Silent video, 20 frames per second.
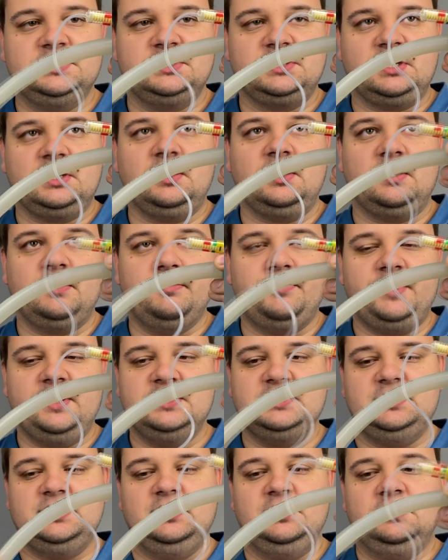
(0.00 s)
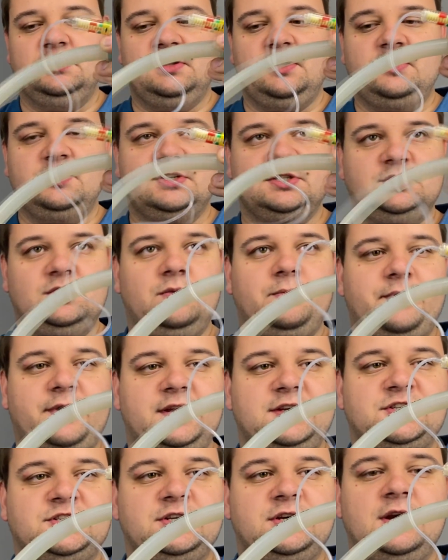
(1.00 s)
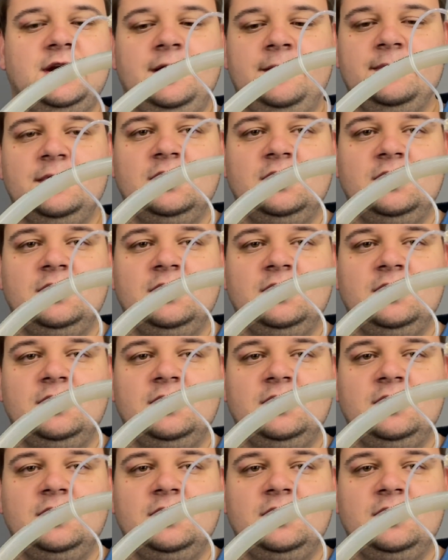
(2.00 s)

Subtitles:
is compressing and there is no pressure